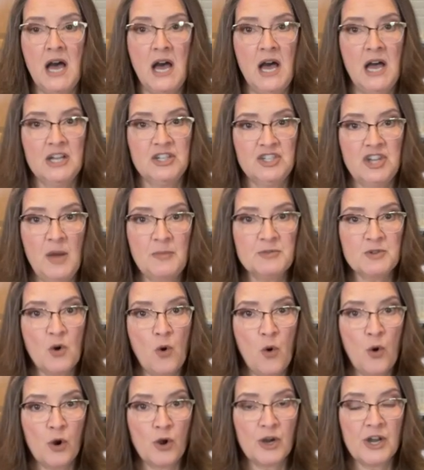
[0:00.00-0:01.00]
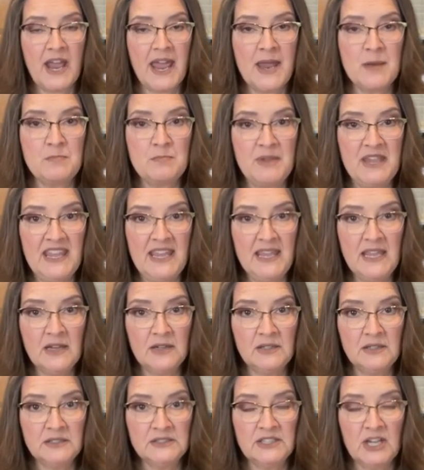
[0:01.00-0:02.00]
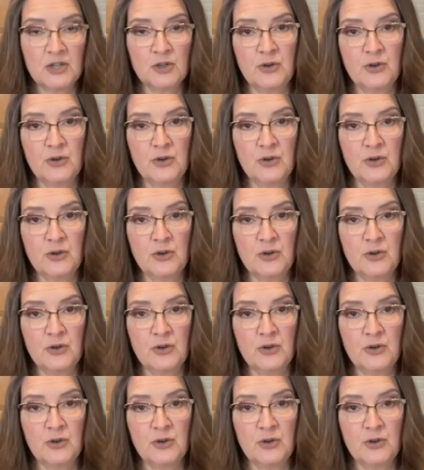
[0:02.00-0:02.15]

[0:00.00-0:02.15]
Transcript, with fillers: uh, chopped cored and peeled